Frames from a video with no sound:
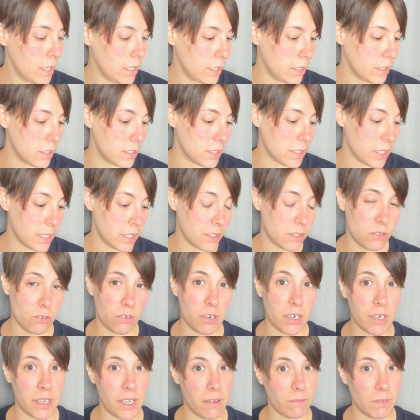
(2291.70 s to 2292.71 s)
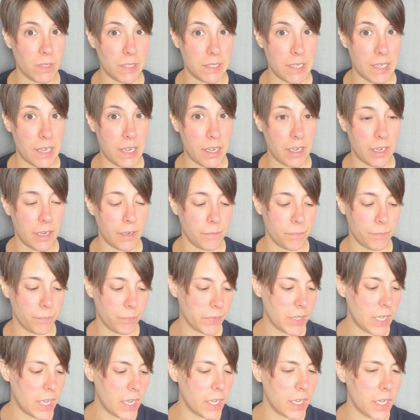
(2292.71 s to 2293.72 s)
these kids are gonna have to die.
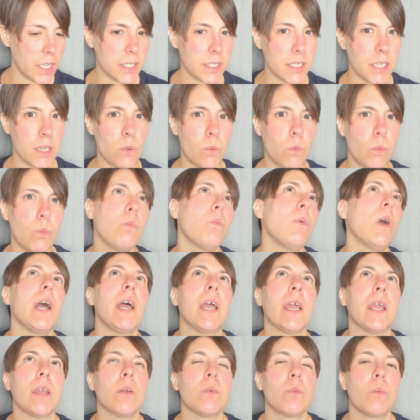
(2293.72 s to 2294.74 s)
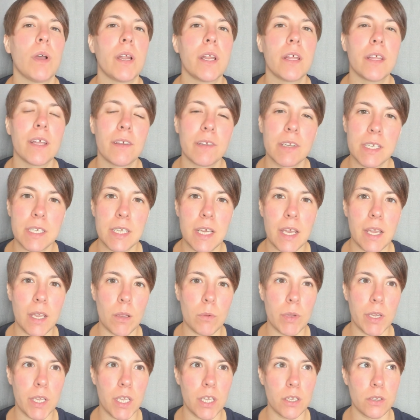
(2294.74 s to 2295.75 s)
It's like, why why do they have to die?
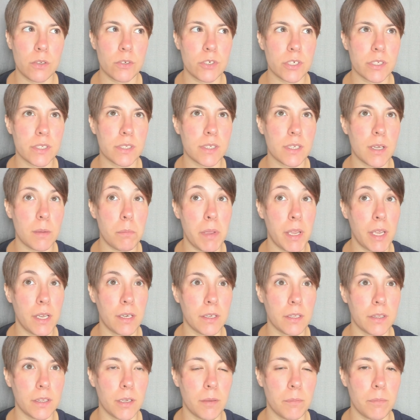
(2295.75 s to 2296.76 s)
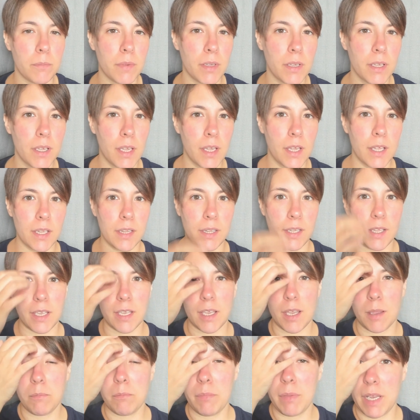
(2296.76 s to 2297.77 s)
Why can't you just abandon them? Like,
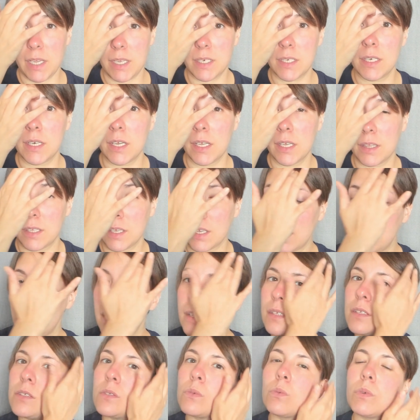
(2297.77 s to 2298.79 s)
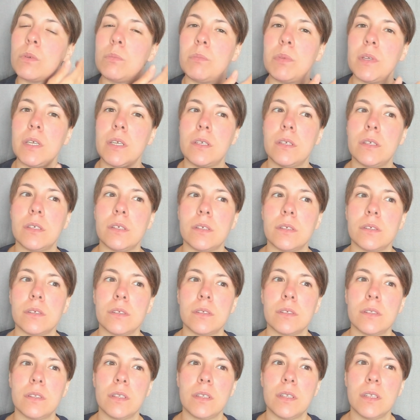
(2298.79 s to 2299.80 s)
abandoning the kids would be
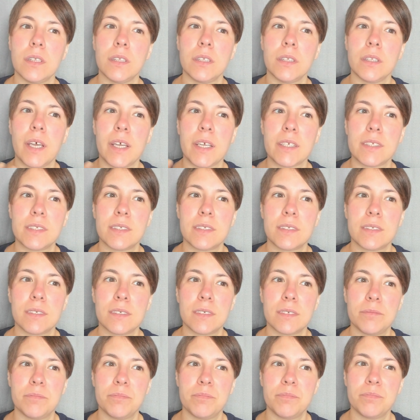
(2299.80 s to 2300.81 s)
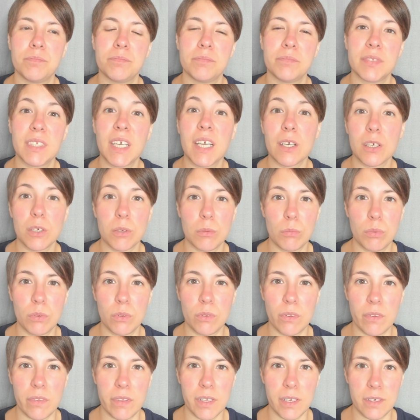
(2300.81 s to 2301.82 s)
less
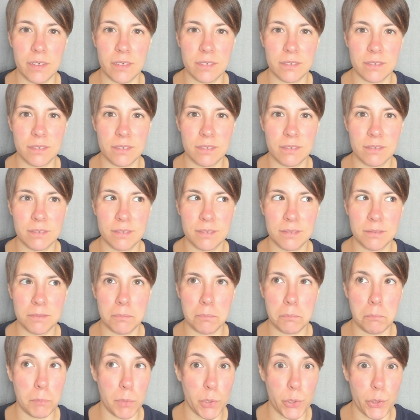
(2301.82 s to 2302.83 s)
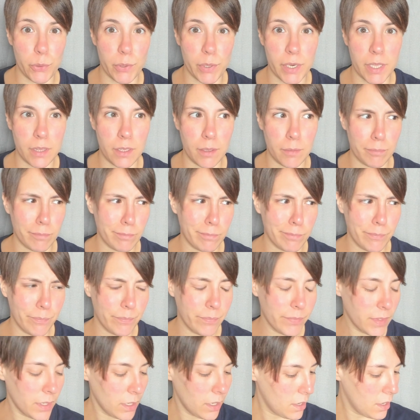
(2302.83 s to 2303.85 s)
terrible than murdering them.
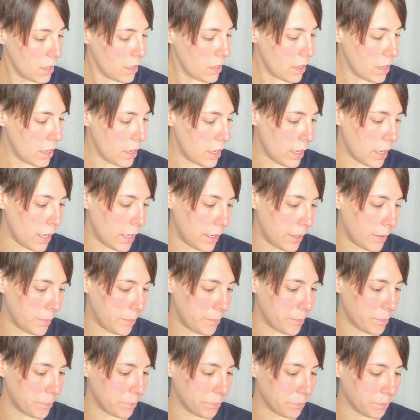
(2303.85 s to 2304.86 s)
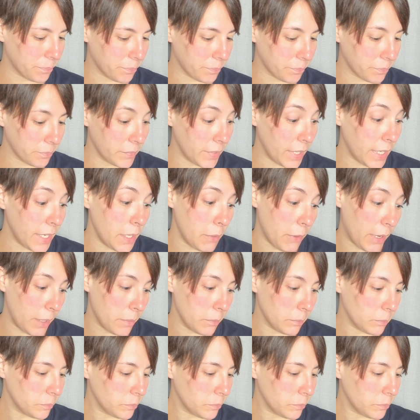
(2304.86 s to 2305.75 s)
Um, anyway,